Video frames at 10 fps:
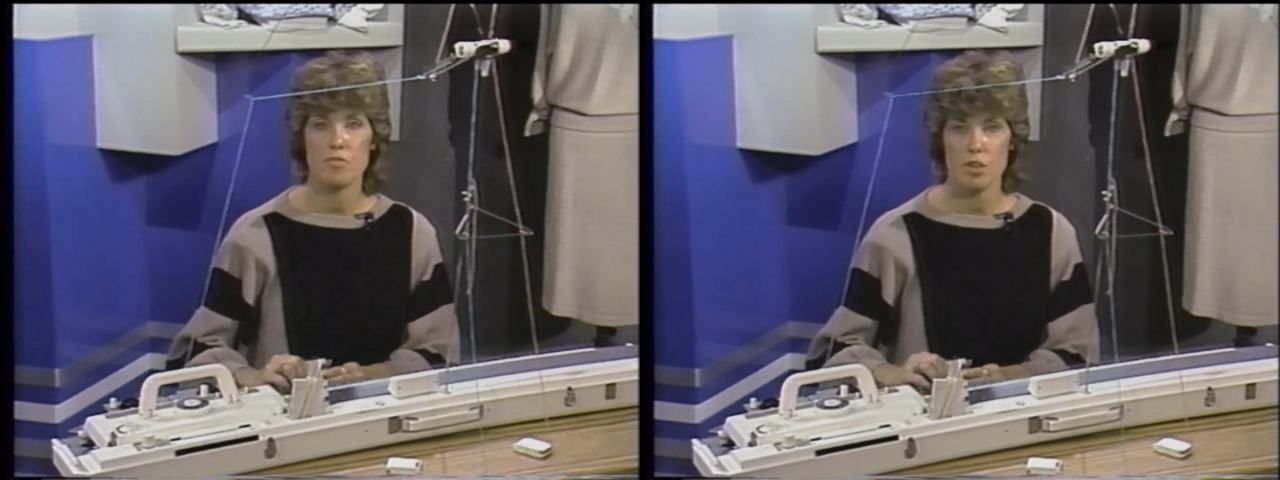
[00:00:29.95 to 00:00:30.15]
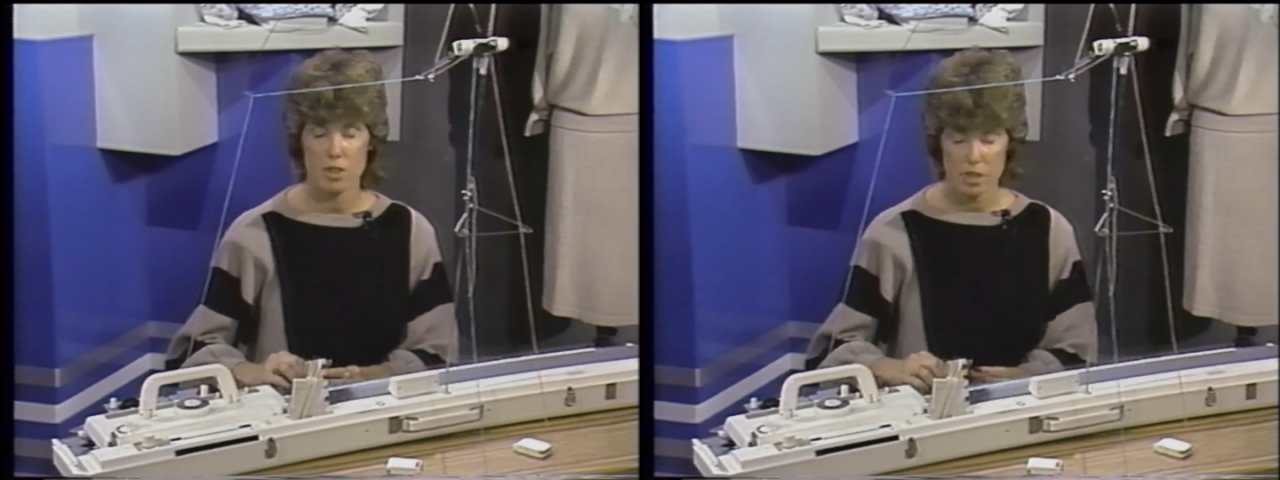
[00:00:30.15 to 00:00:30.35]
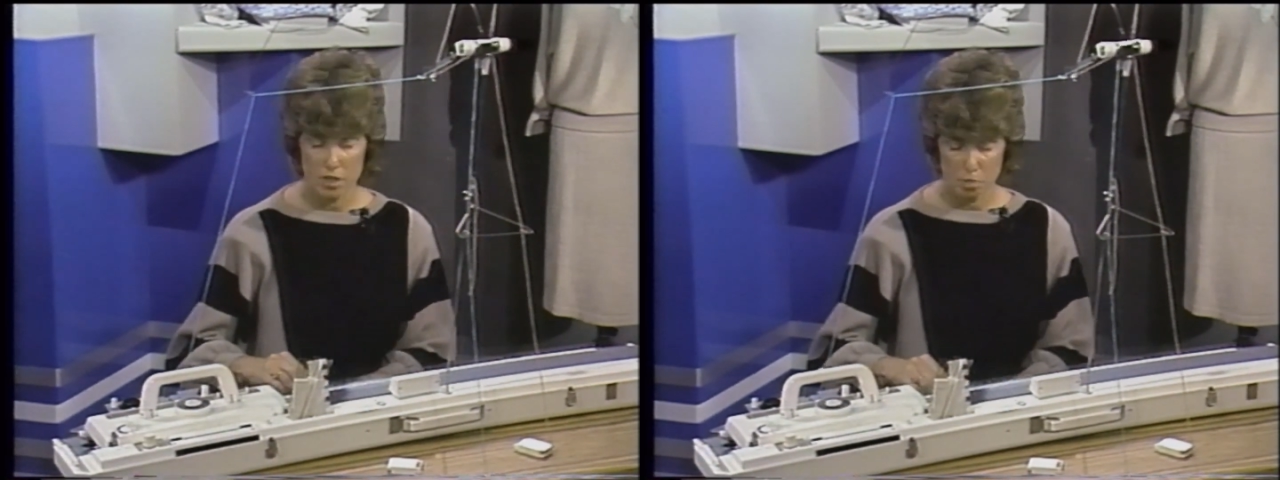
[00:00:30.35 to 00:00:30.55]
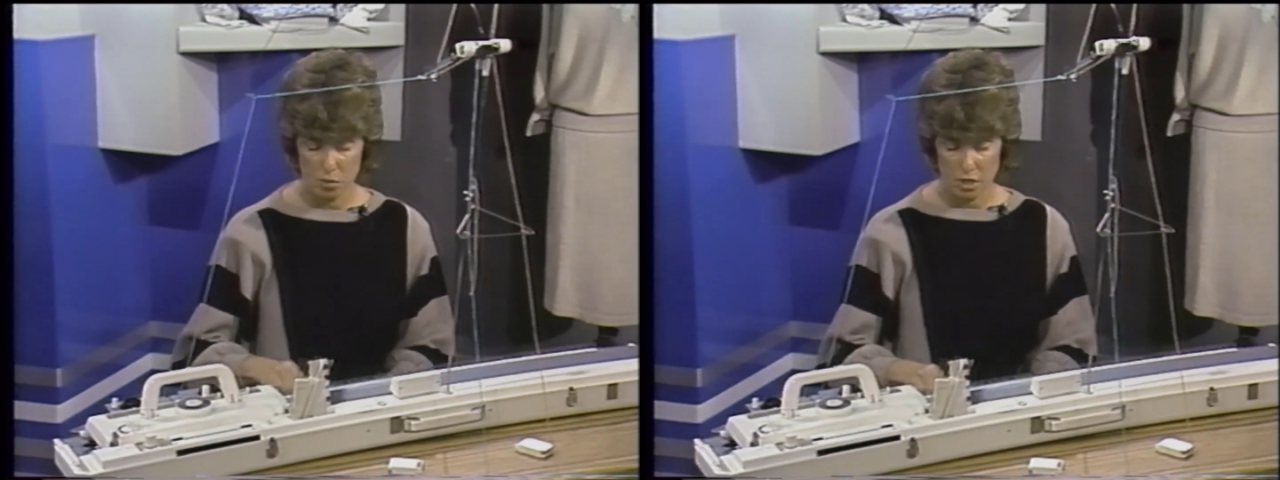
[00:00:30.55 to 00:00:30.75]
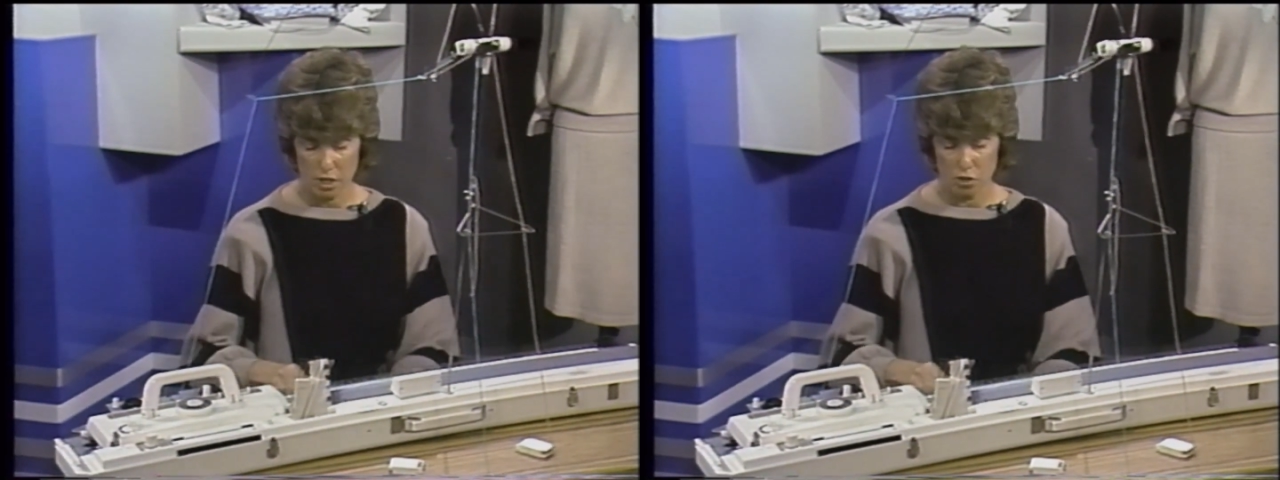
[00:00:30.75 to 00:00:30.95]
very
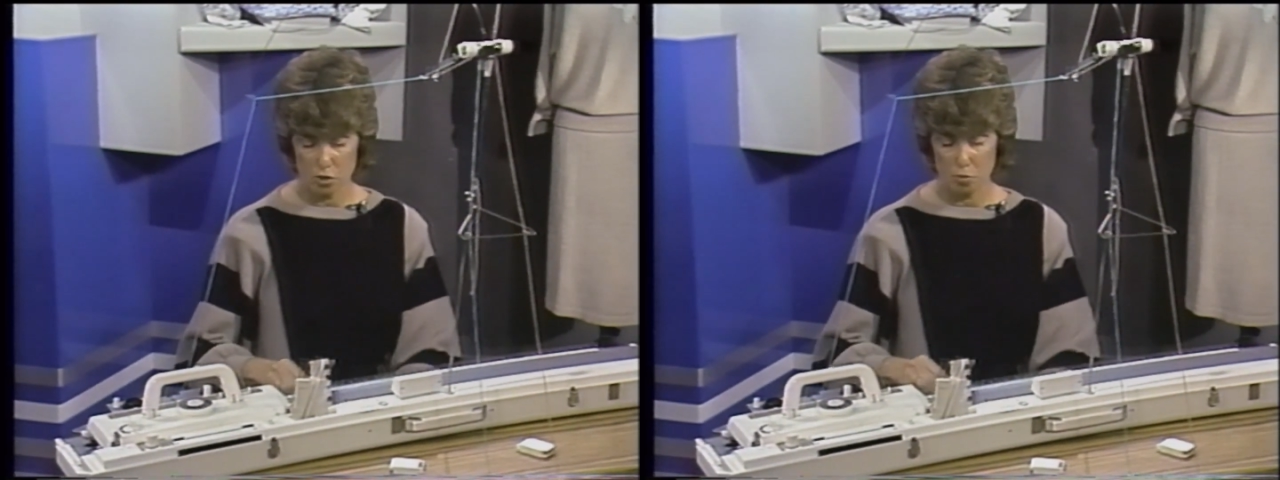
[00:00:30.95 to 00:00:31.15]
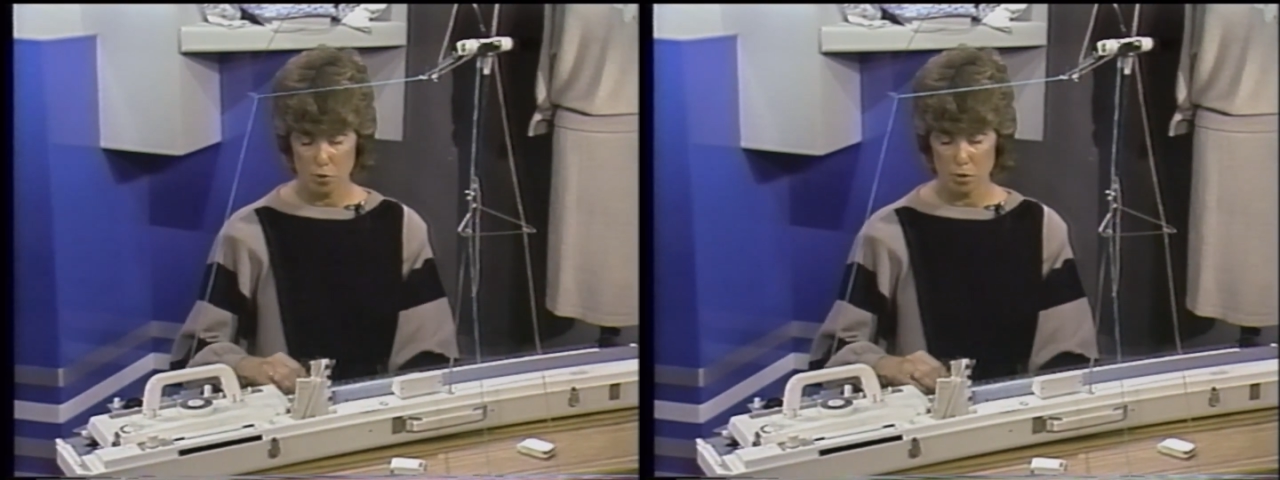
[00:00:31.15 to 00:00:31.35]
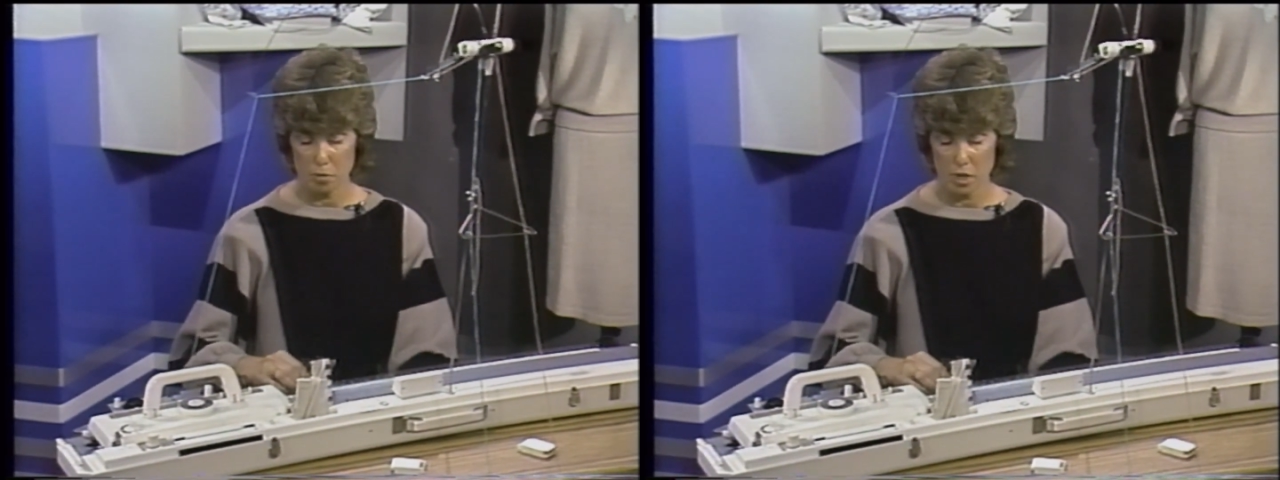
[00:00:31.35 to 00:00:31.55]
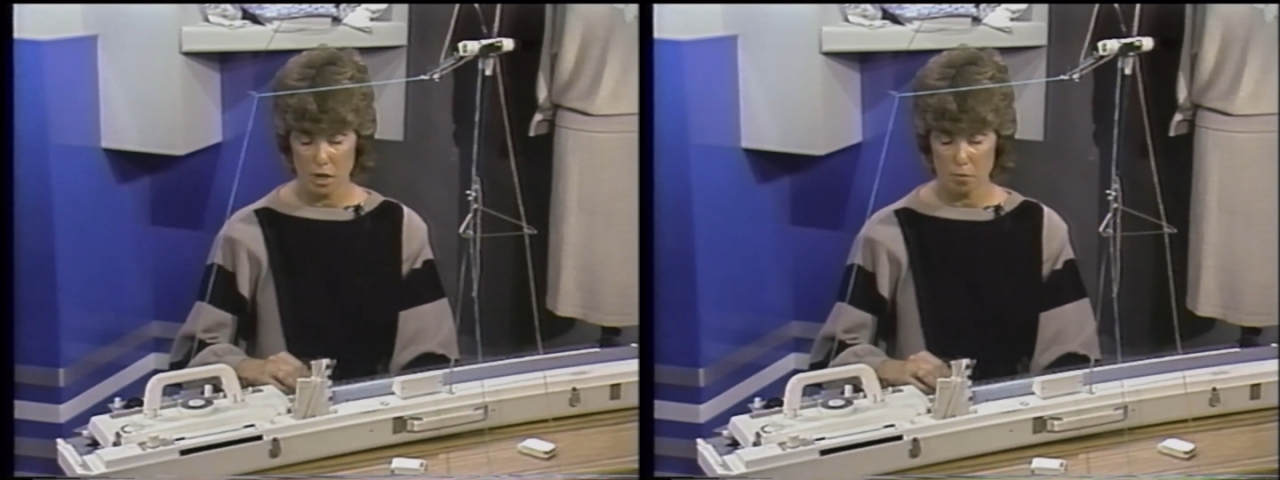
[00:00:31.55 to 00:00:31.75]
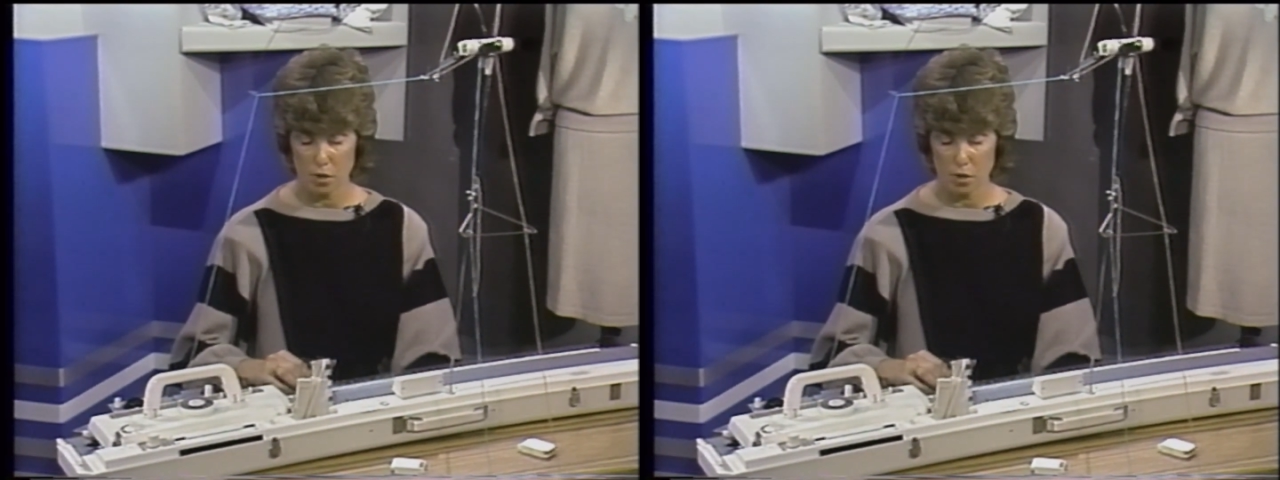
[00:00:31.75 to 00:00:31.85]
intimidating to be ripping up,